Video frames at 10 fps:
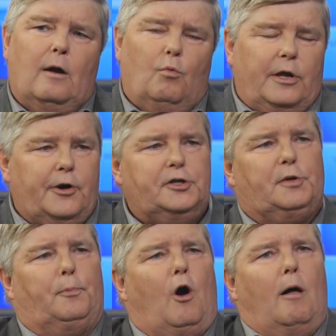Well, here's
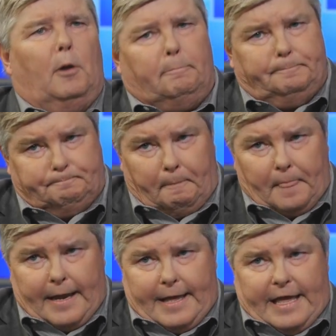the problem.
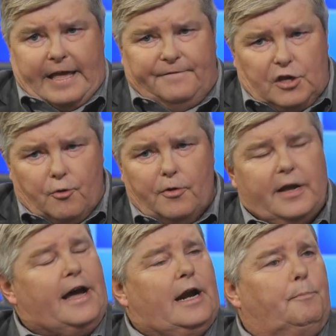If you're the
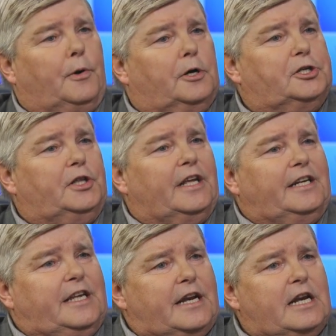kind of person
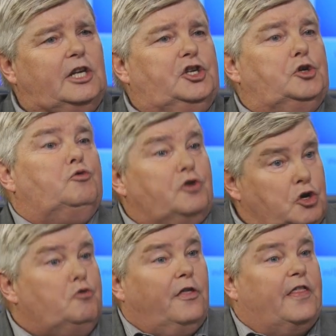didn't do
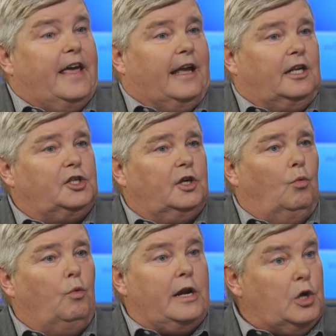new things
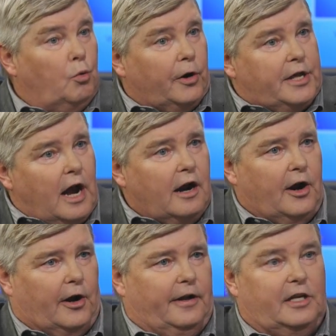when you were
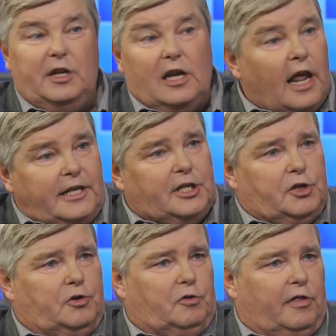younger, you didn't like to
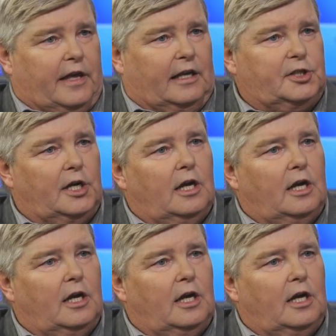do new things.